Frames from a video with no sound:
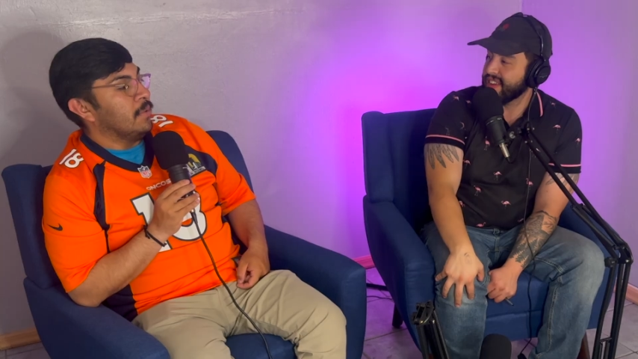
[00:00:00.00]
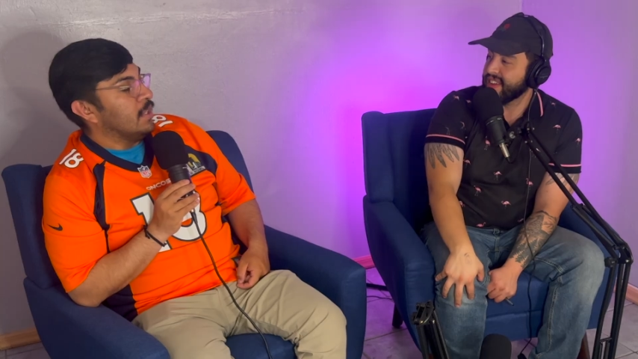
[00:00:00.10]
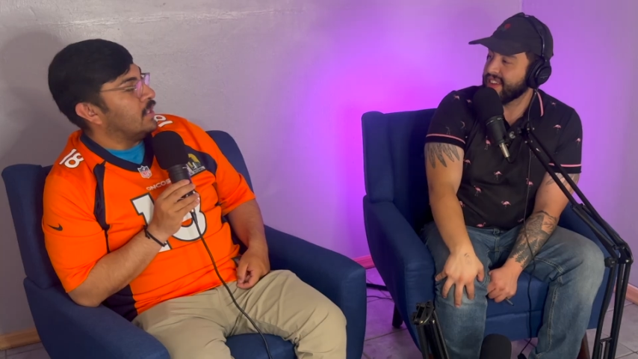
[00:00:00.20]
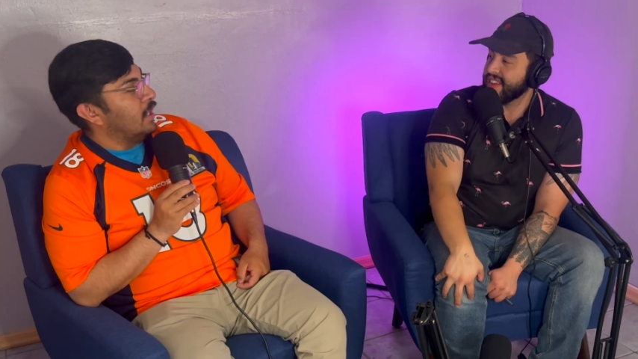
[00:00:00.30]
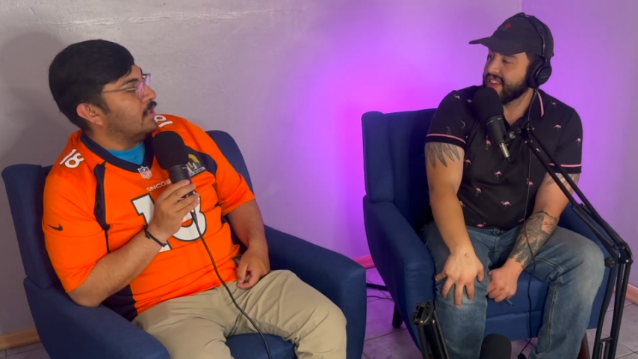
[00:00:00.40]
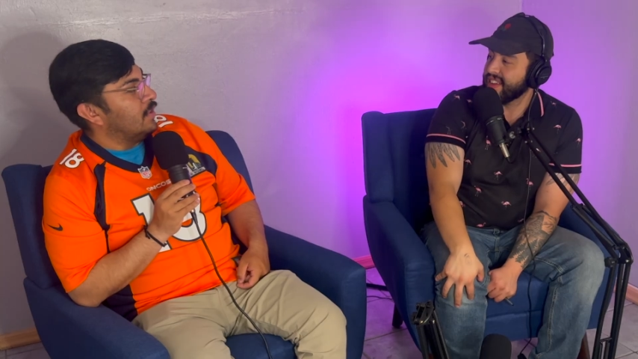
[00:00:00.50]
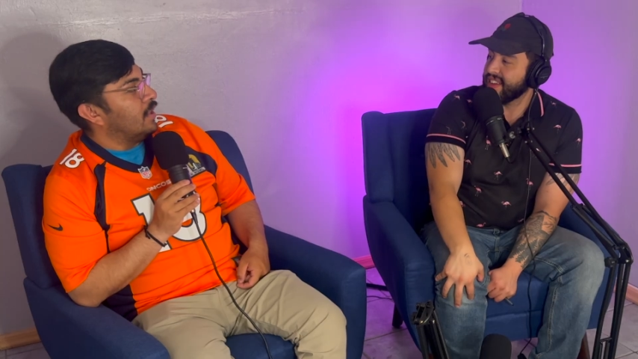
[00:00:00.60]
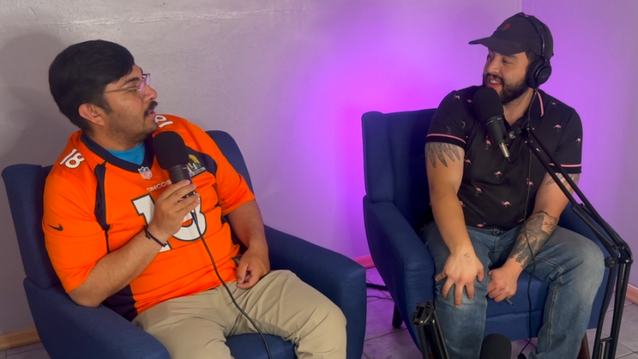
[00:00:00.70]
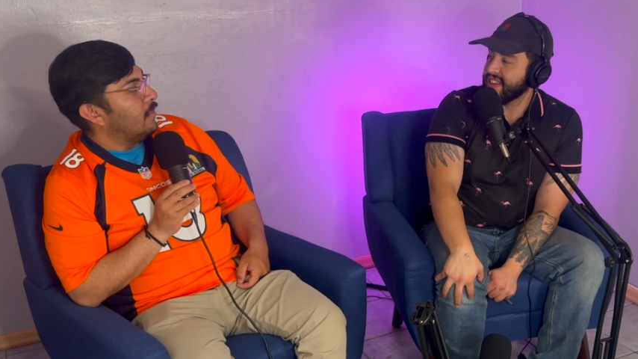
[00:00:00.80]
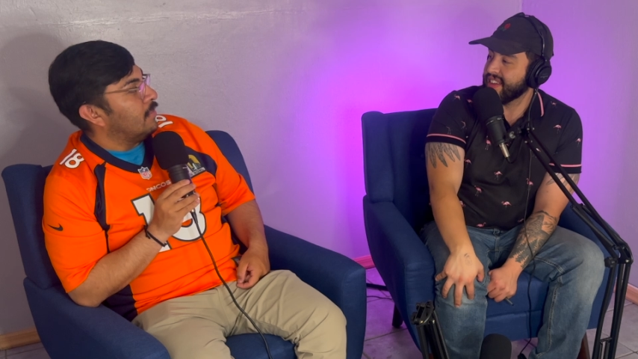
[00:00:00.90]
Speaker 1: This century.
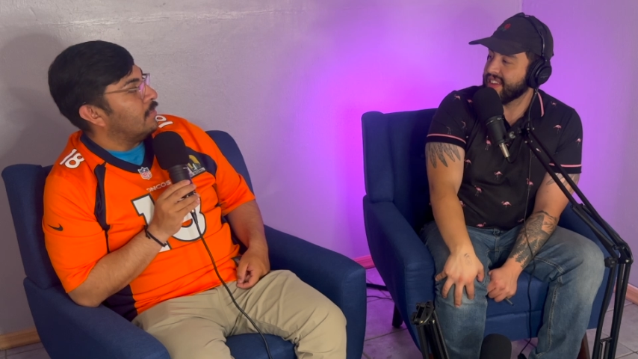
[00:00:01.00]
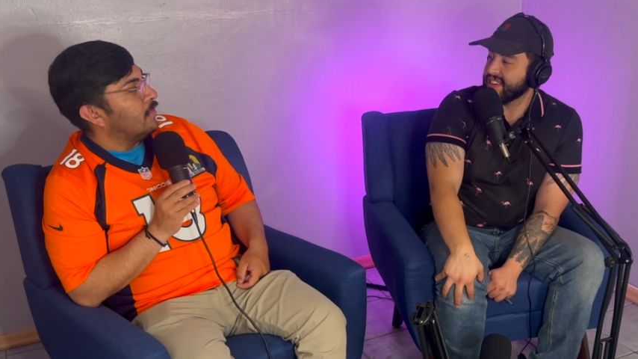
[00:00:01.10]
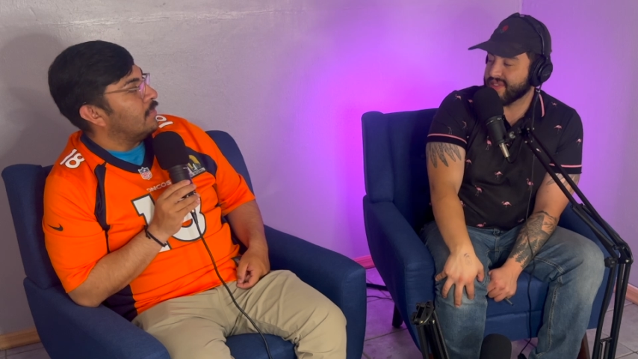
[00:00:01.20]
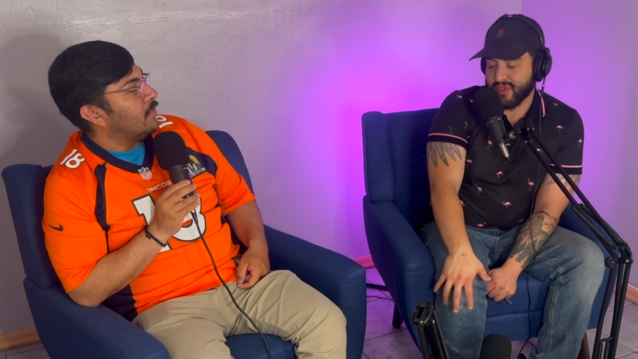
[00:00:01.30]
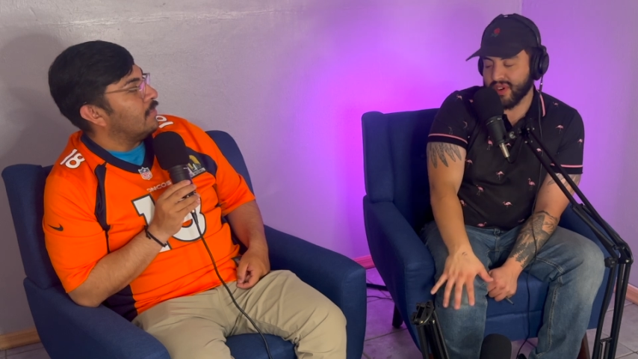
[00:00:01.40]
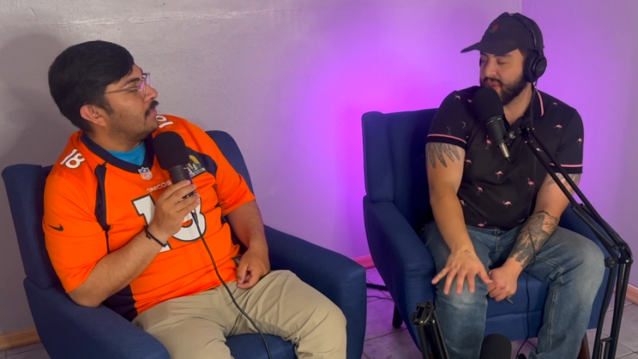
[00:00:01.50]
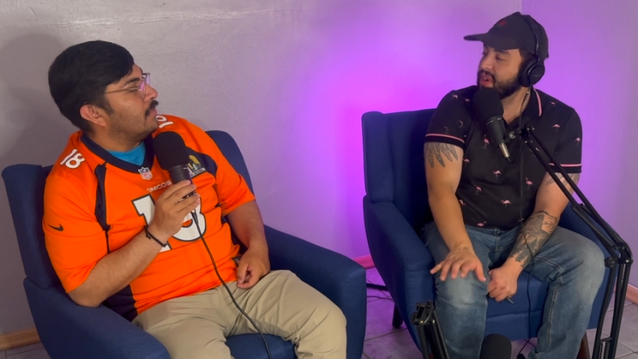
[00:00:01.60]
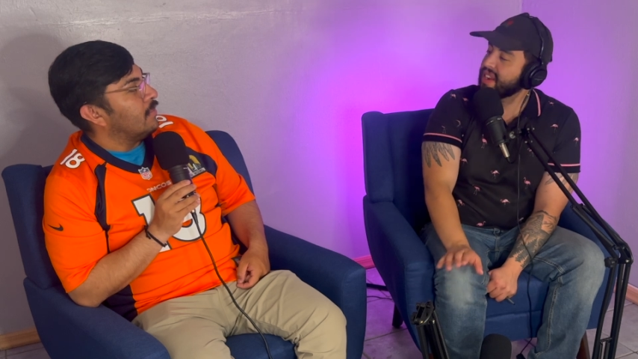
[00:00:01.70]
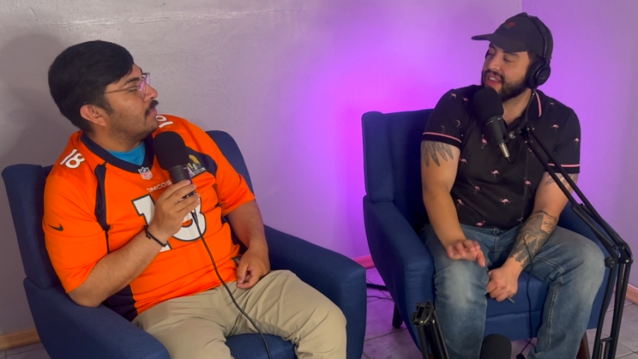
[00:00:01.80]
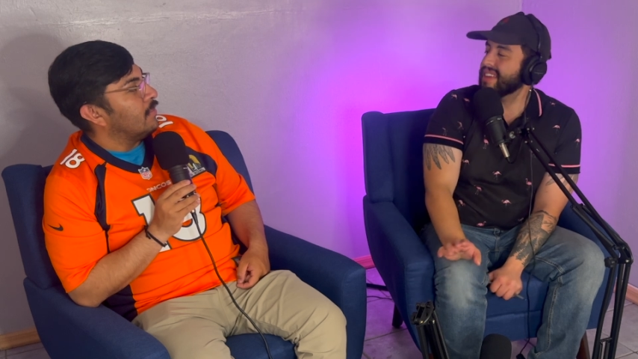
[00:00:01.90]
Okay,
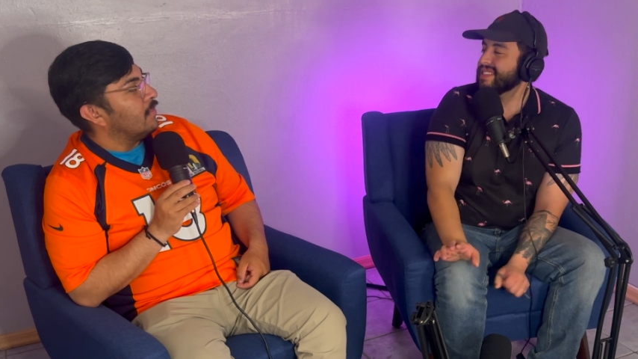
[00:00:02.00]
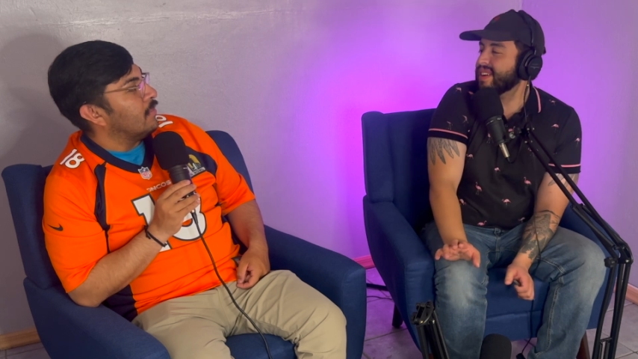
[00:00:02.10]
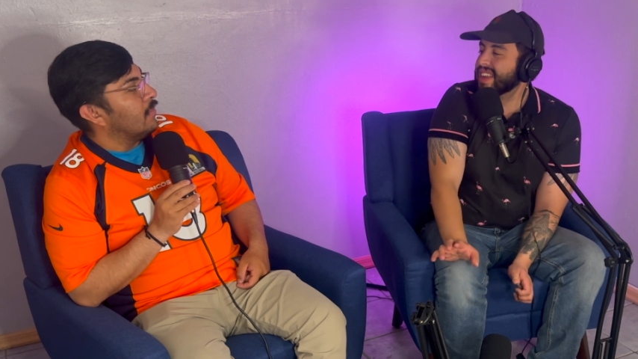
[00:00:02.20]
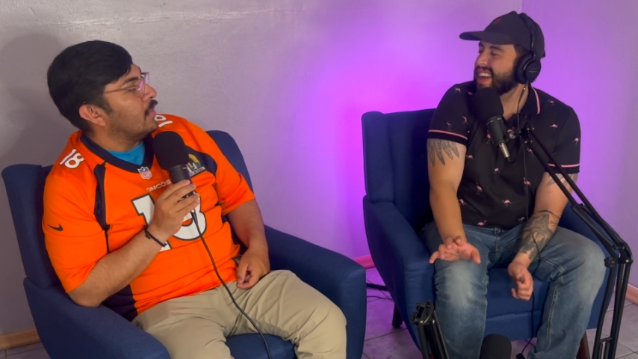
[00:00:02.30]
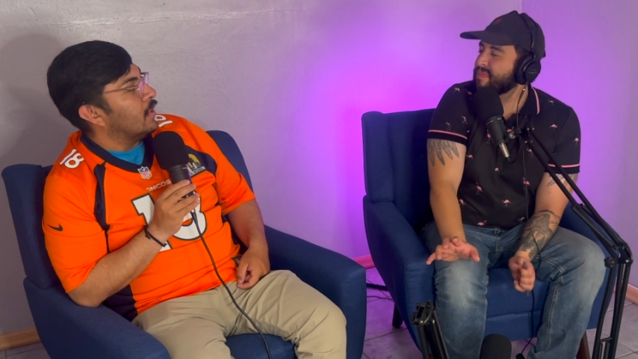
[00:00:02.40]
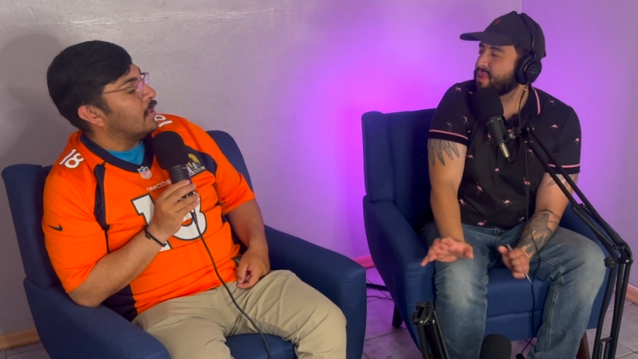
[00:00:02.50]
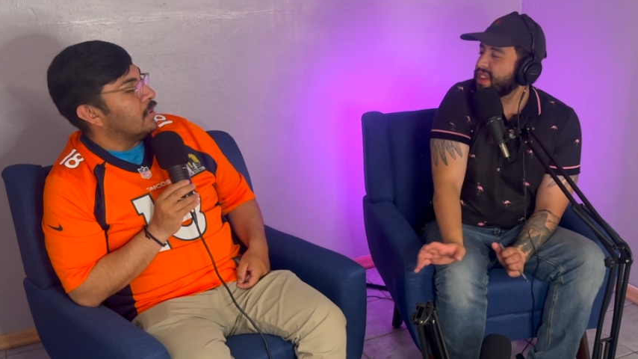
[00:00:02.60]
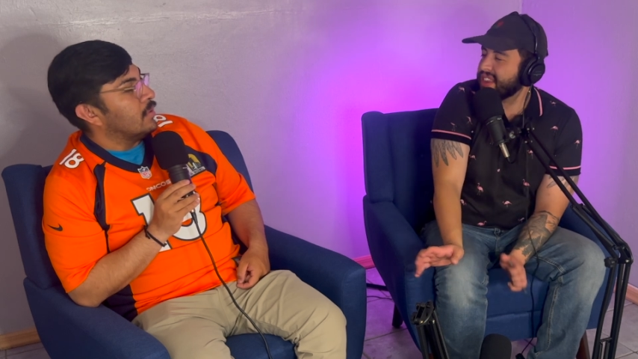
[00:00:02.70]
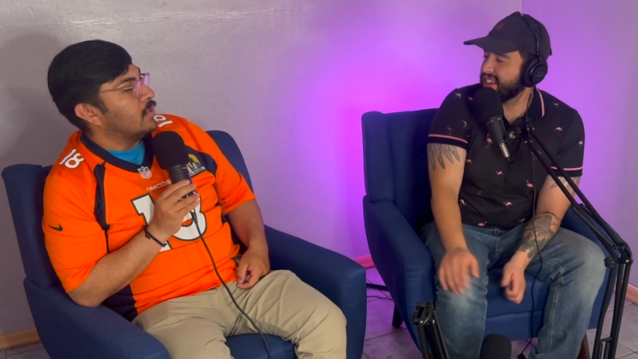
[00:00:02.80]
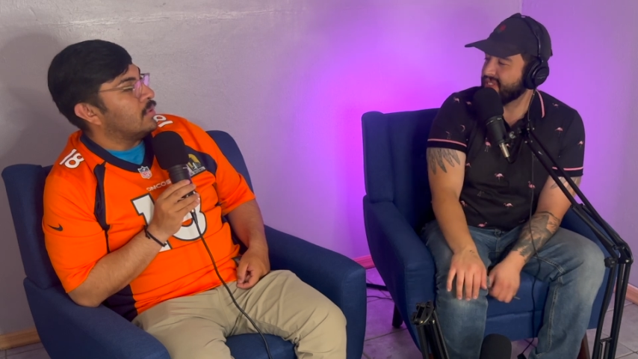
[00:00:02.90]
when? Uh, get Put a
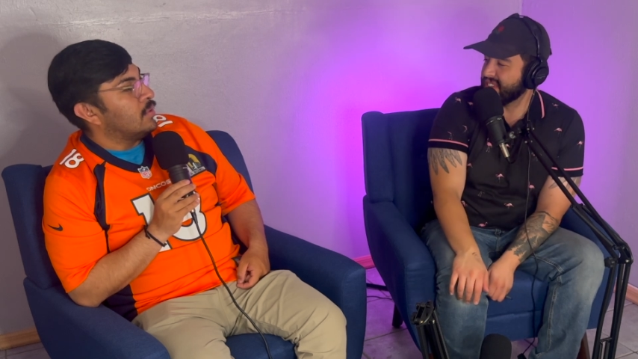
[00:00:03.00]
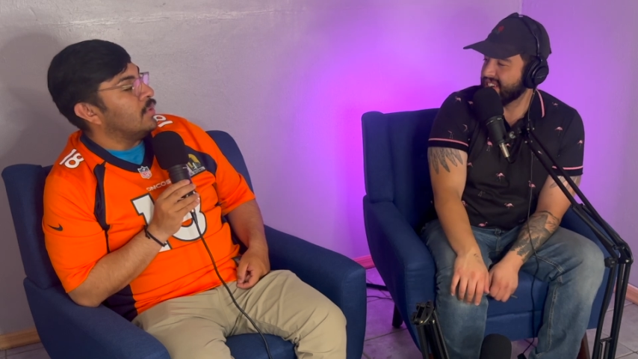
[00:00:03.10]
year out there.